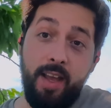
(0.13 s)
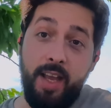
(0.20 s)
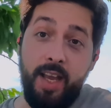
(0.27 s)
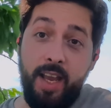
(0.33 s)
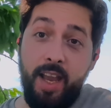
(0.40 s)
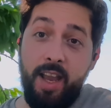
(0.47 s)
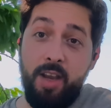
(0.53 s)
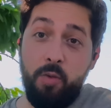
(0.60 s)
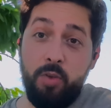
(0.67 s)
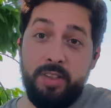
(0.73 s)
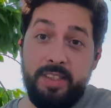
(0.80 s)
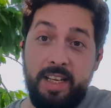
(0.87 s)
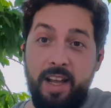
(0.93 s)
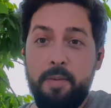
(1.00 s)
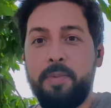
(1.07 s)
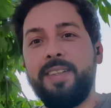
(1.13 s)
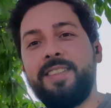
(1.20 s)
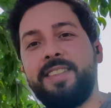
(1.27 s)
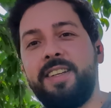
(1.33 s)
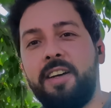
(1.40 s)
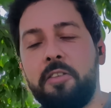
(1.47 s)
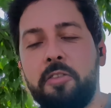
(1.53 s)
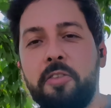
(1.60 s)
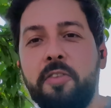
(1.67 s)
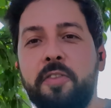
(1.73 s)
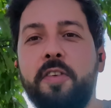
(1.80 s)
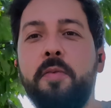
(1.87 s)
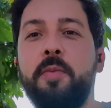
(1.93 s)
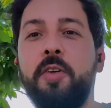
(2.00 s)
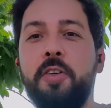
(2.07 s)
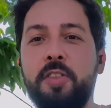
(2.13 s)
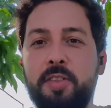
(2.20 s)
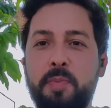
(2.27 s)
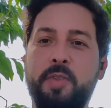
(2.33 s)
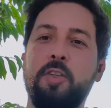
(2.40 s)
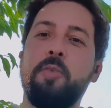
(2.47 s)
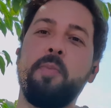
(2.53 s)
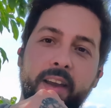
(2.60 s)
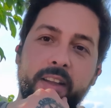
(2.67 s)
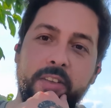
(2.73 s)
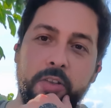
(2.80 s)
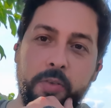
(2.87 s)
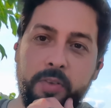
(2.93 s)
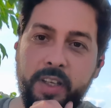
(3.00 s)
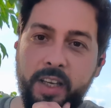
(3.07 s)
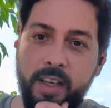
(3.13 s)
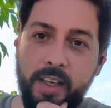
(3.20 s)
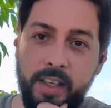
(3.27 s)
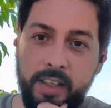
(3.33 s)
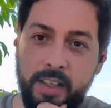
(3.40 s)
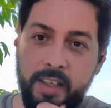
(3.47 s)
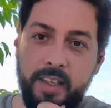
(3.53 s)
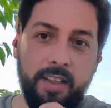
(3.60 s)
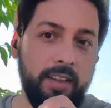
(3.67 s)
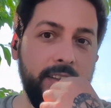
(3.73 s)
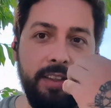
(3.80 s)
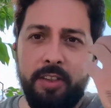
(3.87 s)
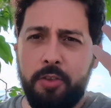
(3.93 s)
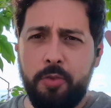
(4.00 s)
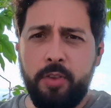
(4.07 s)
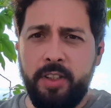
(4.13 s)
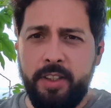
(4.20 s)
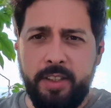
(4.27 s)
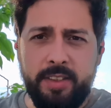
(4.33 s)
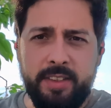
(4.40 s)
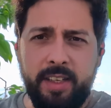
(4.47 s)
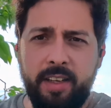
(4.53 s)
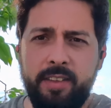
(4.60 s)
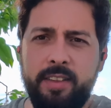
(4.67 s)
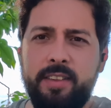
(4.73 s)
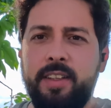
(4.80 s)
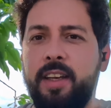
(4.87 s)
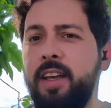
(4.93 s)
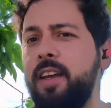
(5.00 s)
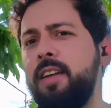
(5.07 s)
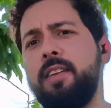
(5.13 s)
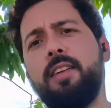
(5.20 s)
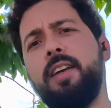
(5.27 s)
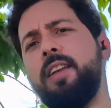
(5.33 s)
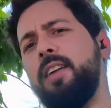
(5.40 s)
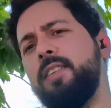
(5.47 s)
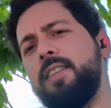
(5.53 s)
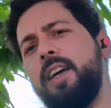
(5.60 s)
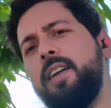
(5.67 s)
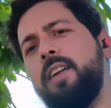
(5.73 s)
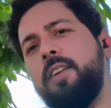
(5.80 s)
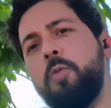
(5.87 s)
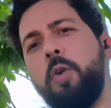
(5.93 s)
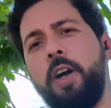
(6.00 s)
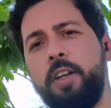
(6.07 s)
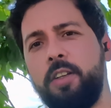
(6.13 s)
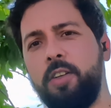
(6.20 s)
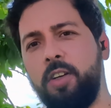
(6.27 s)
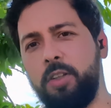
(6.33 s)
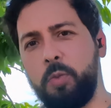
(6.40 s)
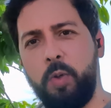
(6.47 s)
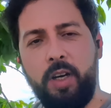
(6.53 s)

Hey, what's up? It's Arthur from Osmio, and today is really sunny day, and I decided why not?